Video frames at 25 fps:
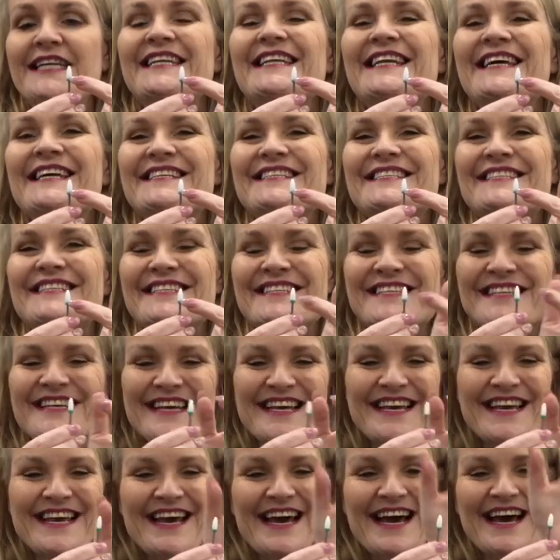in London
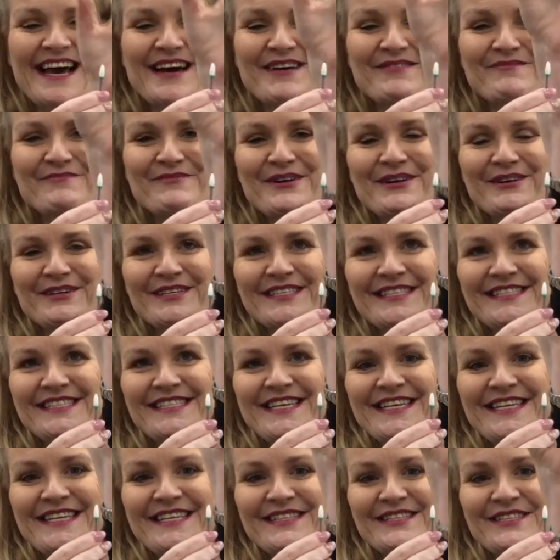where it's
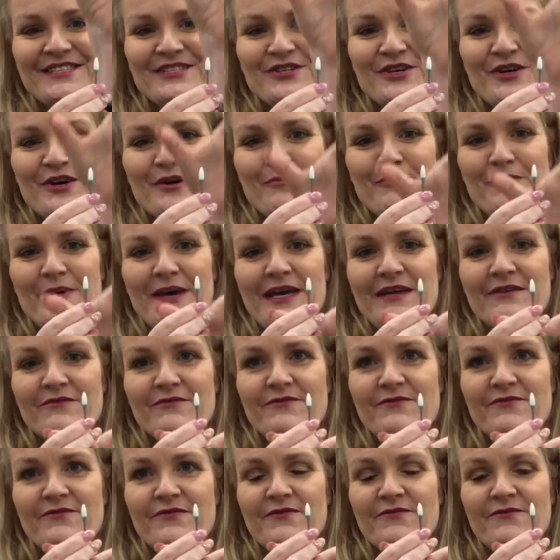thin at the top
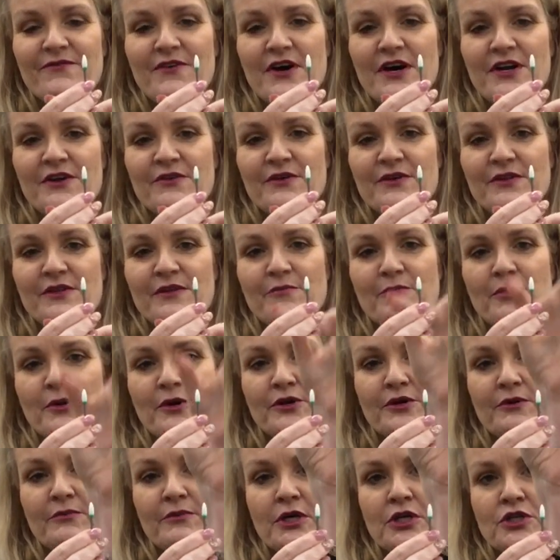and finer at the
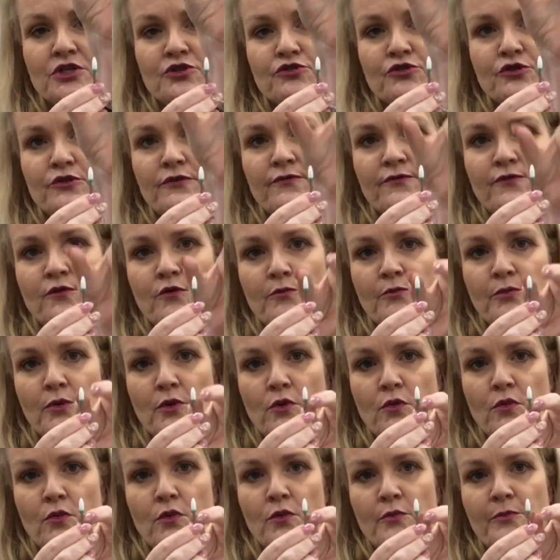bottom. A true
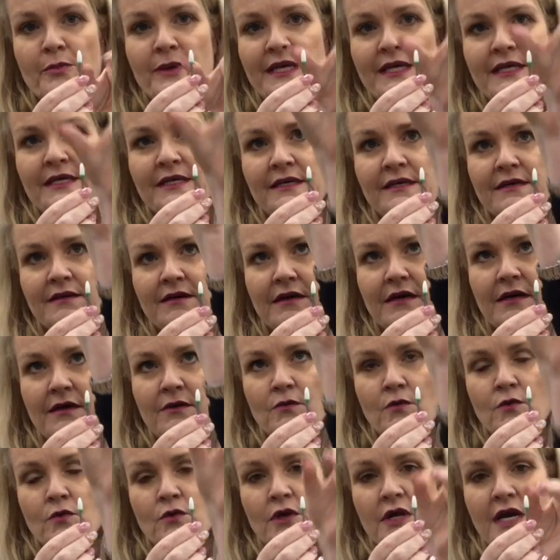football
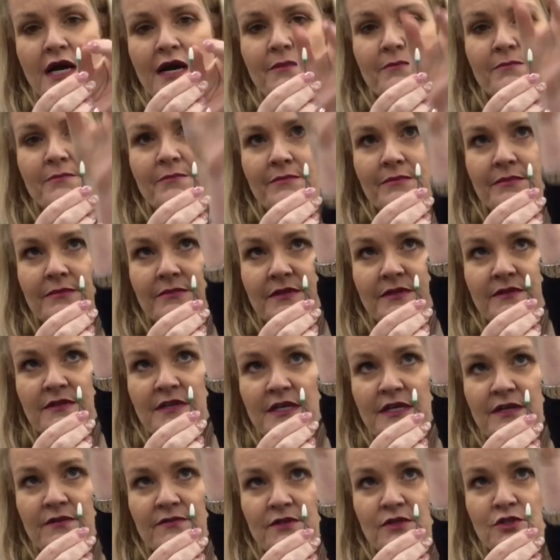will come
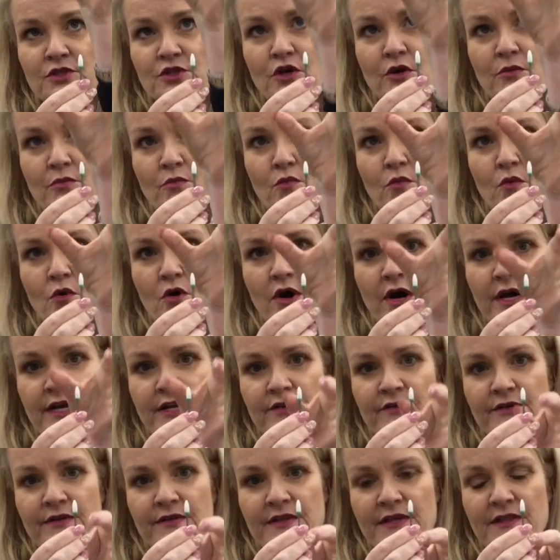thin at the top,
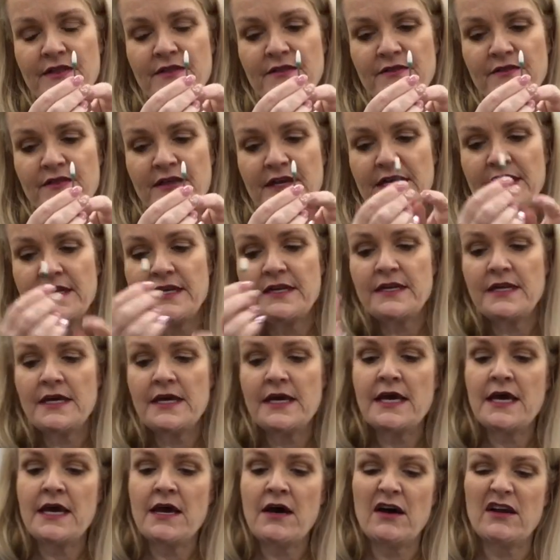wider, and then thin.
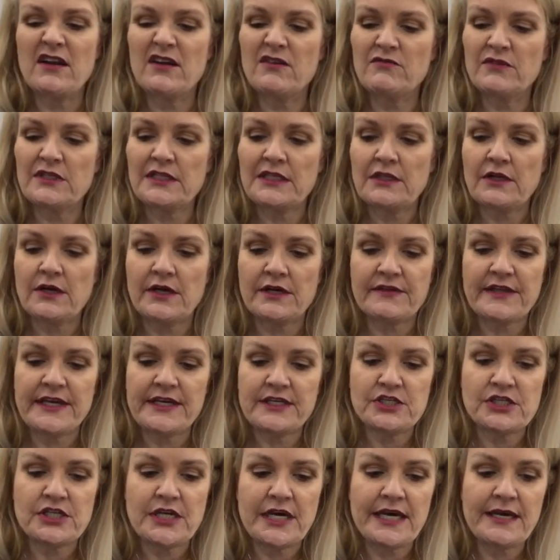I don't really like
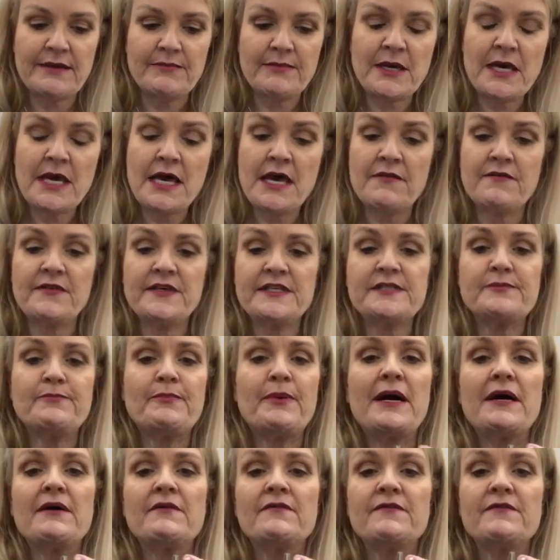that shape. This